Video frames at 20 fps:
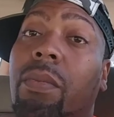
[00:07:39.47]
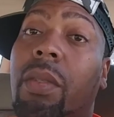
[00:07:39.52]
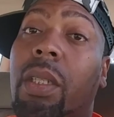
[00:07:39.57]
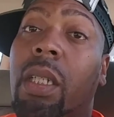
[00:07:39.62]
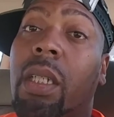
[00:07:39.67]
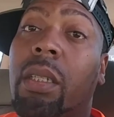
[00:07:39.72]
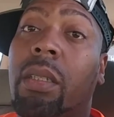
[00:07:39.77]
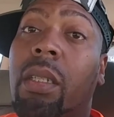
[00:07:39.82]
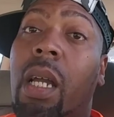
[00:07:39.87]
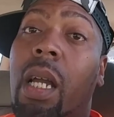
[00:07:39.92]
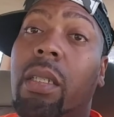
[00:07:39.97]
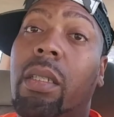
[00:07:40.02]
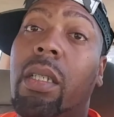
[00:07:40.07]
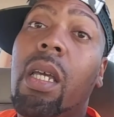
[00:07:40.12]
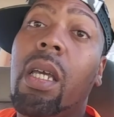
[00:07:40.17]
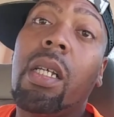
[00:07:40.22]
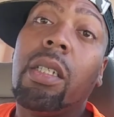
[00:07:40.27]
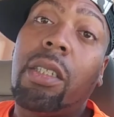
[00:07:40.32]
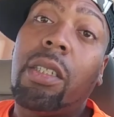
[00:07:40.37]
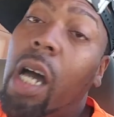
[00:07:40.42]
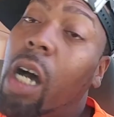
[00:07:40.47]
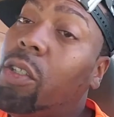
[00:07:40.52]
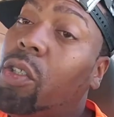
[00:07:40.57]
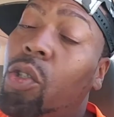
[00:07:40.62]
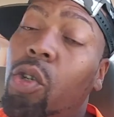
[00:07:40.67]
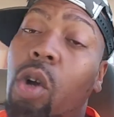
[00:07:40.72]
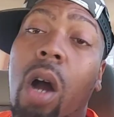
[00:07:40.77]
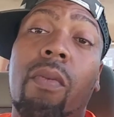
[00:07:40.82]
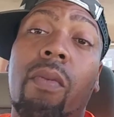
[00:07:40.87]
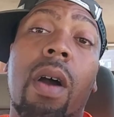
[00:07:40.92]
He's nice. Shout out to
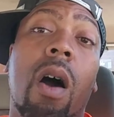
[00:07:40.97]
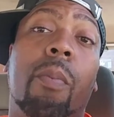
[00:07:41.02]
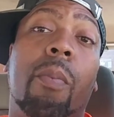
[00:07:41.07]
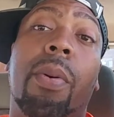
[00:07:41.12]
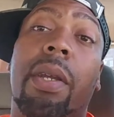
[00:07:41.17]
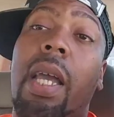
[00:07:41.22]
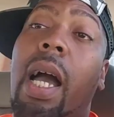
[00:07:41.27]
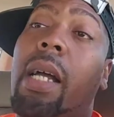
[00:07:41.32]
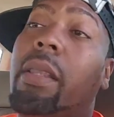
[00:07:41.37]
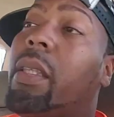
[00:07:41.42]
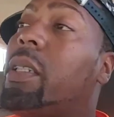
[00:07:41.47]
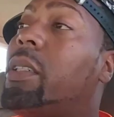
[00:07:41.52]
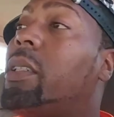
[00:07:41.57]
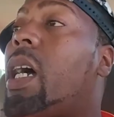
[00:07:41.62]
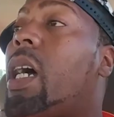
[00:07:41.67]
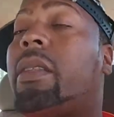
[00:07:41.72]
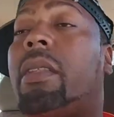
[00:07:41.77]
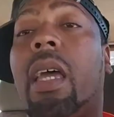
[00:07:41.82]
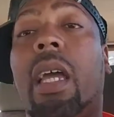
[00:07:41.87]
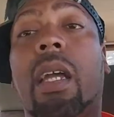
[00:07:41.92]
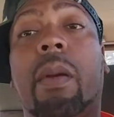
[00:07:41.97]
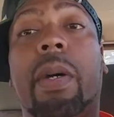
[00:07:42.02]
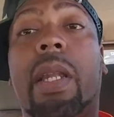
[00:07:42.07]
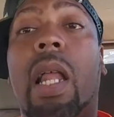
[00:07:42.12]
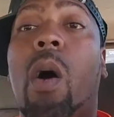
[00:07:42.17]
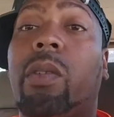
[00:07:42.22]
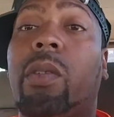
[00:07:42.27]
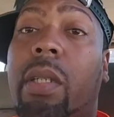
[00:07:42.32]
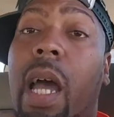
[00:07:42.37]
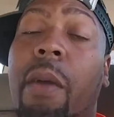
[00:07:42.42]
URL, bro. Y'all did y'all thing, man.
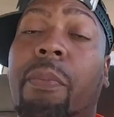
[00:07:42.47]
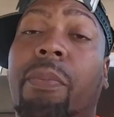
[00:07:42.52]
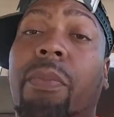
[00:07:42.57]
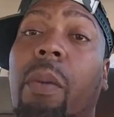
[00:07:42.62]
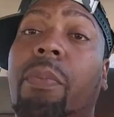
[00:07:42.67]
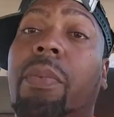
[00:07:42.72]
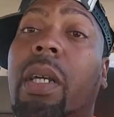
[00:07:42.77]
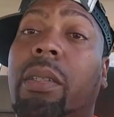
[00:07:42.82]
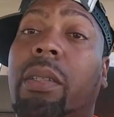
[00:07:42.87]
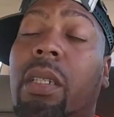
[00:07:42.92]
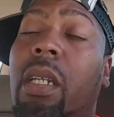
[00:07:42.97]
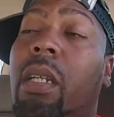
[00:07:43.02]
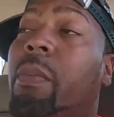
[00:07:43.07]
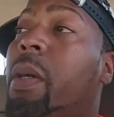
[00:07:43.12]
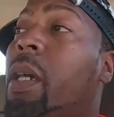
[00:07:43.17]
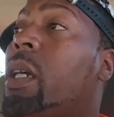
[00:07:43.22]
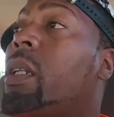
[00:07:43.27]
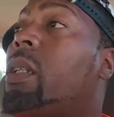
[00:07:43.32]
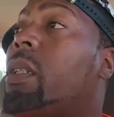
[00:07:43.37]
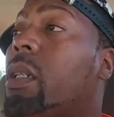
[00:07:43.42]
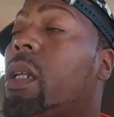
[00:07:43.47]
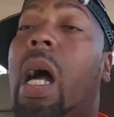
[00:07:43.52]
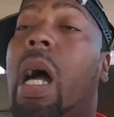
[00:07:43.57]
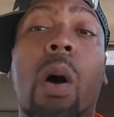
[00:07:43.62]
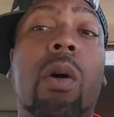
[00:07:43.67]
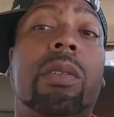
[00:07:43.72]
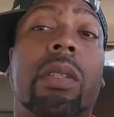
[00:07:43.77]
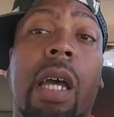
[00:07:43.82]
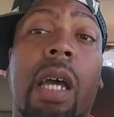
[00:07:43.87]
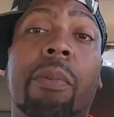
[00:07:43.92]
I was hyped up yesterday, man.
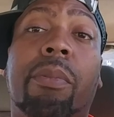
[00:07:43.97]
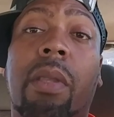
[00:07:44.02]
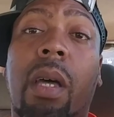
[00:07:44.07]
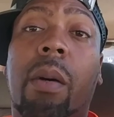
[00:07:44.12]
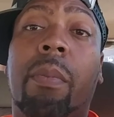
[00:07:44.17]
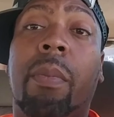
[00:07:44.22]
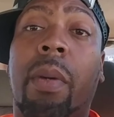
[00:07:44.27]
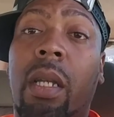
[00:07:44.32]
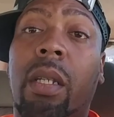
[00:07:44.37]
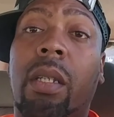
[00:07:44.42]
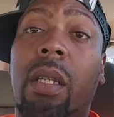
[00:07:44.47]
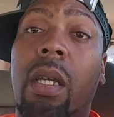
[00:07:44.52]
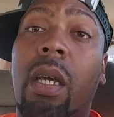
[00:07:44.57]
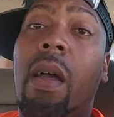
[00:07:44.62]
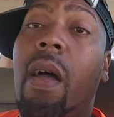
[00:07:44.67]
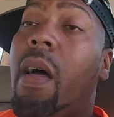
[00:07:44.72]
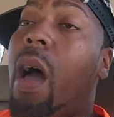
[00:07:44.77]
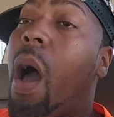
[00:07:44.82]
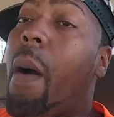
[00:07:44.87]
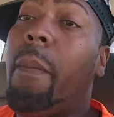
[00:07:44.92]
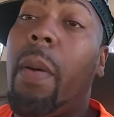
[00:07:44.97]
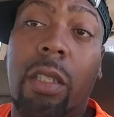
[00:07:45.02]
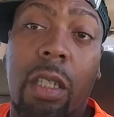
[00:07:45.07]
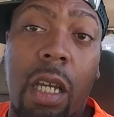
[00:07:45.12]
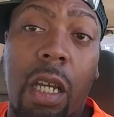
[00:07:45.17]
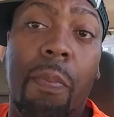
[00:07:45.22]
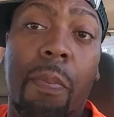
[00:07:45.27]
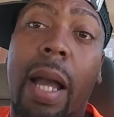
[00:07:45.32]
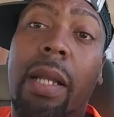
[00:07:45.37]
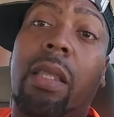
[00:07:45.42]
I was hyped up, man. I'm about to
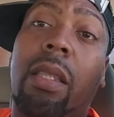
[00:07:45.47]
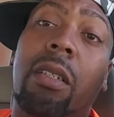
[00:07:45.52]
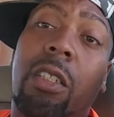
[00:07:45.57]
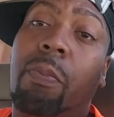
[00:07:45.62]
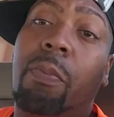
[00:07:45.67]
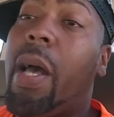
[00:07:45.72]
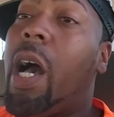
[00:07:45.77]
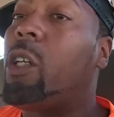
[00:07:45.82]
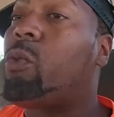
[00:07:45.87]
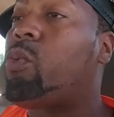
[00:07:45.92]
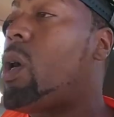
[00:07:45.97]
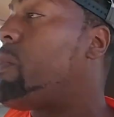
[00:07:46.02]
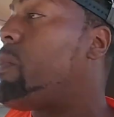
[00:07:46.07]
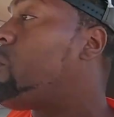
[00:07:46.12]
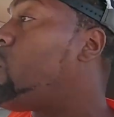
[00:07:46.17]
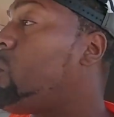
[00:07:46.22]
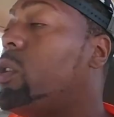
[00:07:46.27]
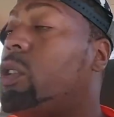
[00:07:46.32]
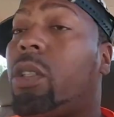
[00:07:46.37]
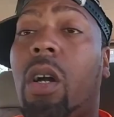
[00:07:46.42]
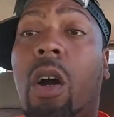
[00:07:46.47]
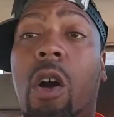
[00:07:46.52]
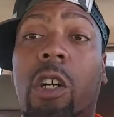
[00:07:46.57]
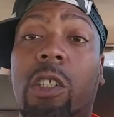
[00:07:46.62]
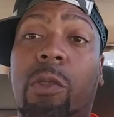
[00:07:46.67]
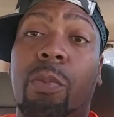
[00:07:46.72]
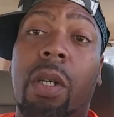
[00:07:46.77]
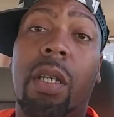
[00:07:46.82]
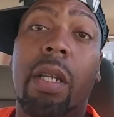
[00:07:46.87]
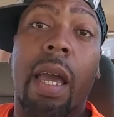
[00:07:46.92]
get back to these battles while I'm doing these
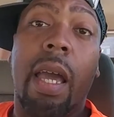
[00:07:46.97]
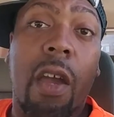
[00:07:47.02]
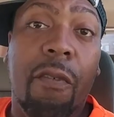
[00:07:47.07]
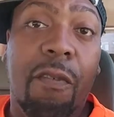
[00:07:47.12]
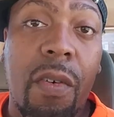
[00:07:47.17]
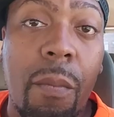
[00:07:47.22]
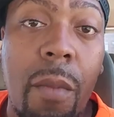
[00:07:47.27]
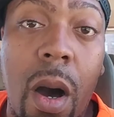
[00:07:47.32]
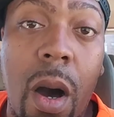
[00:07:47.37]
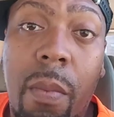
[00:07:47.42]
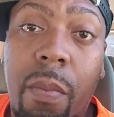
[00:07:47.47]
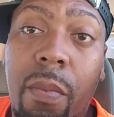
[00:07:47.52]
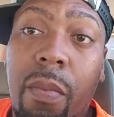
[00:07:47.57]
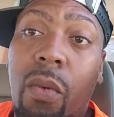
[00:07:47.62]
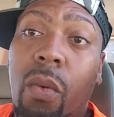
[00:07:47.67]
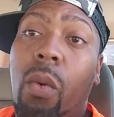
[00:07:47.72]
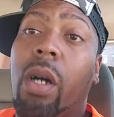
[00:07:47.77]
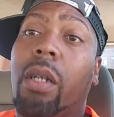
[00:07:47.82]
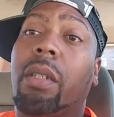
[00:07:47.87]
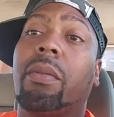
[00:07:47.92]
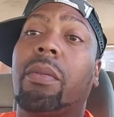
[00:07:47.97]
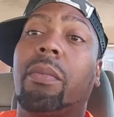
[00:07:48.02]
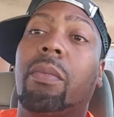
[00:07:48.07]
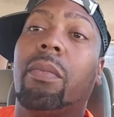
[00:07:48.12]
cards, man. Ed from up. One.